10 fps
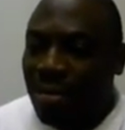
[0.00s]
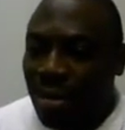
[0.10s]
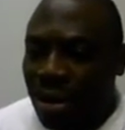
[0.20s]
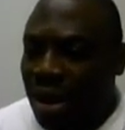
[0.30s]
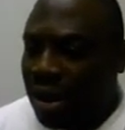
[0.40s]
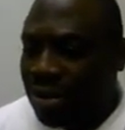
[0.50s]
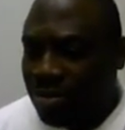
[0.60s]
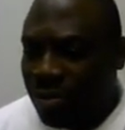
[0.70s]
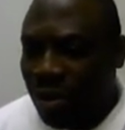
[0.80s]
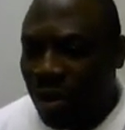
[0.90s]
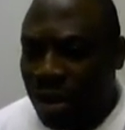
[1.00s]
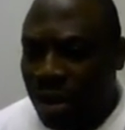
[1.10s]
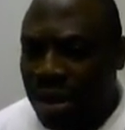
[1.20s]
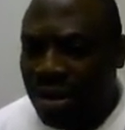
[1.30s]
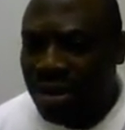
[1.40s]
income on that
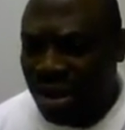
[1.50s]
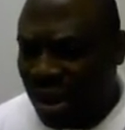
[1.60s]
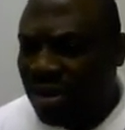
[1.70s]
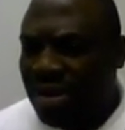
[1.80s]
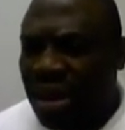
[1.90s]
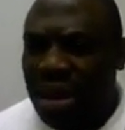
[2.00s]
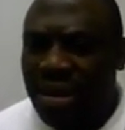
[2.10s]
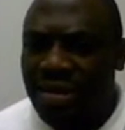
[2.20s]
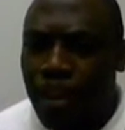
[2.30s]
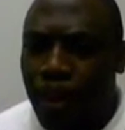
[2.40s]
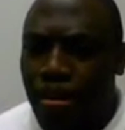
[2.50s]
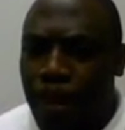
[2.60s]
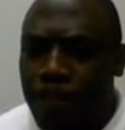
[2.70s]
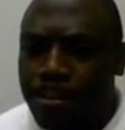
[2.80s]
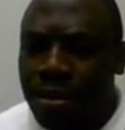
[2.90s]
particular building. Are you seeing it?
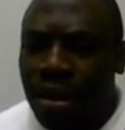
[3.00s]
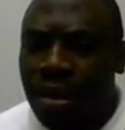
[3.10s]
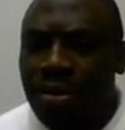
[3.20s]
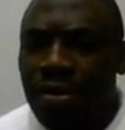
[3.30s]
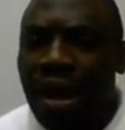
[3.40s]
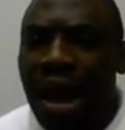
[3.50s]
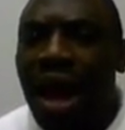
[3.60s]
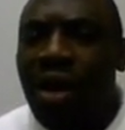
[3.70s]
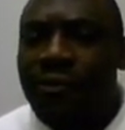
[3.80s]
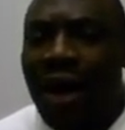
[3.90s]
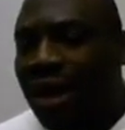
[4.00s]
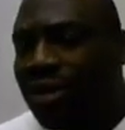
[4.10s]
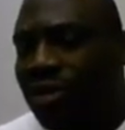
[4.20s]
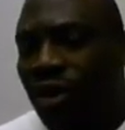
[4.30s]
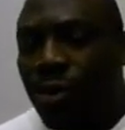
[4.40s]
So therefore, I
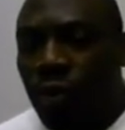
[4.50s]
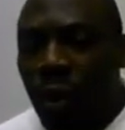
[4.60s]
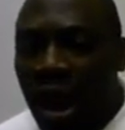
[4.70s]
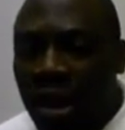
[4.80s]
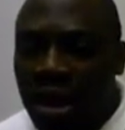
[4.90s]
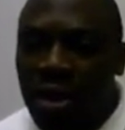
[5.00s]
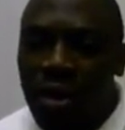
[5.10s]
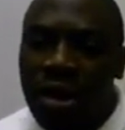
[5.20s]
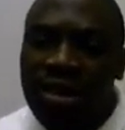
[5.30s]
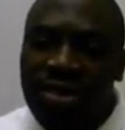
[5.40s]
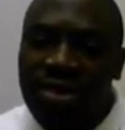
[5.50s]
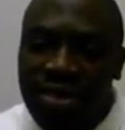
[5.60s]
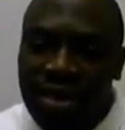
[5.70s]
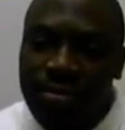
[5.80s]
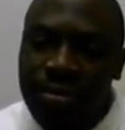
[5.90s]
can stop working on the
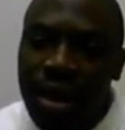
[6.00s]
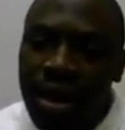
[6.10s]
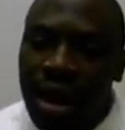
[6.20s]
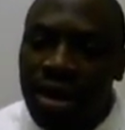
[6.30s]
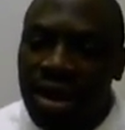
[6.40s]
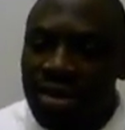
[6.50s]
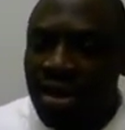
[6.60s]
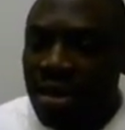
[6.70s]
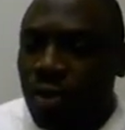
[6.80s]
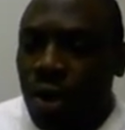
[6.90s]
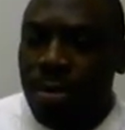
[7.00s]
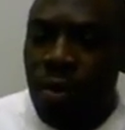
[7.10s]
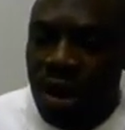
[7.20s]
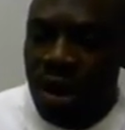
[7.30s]
system. The system will be